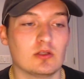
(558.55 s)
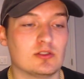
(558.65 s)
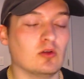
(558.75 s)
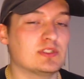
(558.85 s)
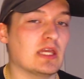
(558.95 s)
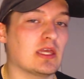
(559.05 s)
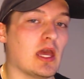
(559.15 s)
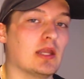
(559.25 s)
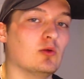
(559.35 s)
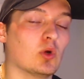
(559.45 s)
Don't take
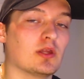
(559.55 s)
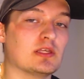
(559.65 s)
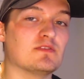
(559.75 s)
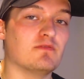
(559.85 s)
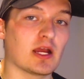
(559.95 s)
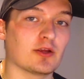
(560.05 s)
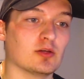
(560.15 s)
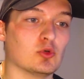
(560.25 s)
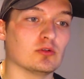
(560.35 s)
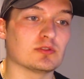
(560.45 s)
any one of these
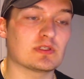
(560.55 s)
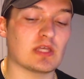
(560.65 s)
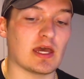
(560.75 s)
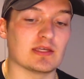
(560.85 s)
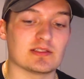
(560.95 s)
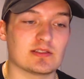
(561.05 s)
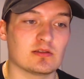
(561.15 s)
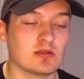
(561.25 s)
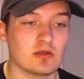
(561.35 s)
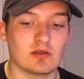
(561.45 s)
variables as,
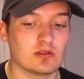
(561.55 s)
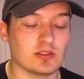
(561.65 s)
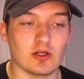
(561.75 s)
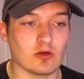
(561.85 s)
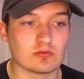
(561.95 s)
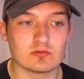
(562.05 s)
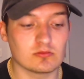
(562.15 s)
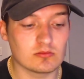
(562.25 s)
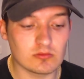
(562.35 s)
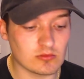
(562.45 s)

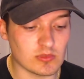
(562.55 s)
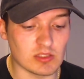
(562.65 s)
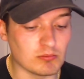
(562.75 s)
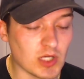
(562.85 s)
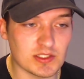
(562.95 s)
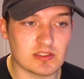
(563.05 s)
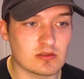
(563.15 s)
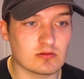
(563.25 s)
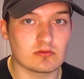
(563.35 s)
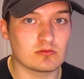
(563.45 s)
the
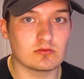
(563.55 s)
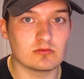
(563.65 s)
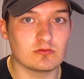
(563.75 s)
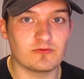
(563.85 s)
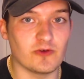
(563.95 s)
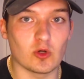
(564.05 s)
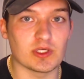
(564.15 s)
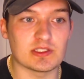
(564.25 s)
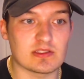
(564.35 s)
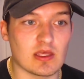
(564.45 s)
must
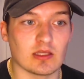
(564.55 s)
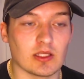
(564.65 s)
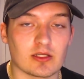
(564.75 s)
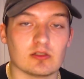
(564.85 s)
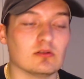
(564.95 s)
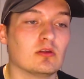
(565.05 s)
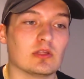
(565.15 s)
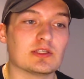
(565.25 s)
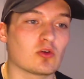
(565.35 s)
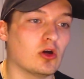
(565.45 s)
focus thing. Like,
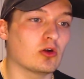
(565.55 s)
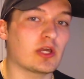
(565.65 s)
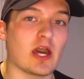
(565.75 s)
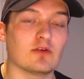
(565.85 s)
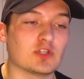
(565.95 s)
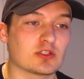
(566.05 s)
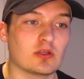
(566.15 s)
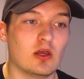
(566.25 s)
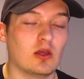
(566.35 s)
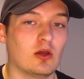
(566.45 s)
these are all kind of just
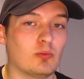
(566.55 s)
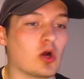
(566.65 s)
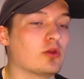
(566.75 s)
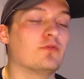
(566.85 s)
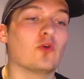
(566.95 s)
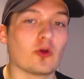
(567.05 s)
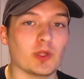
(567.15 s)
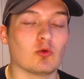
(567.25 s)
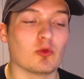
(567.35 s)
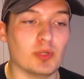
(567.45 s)
part of the formula
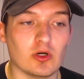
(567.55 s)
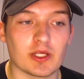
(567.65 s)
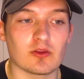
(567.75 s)
we're building.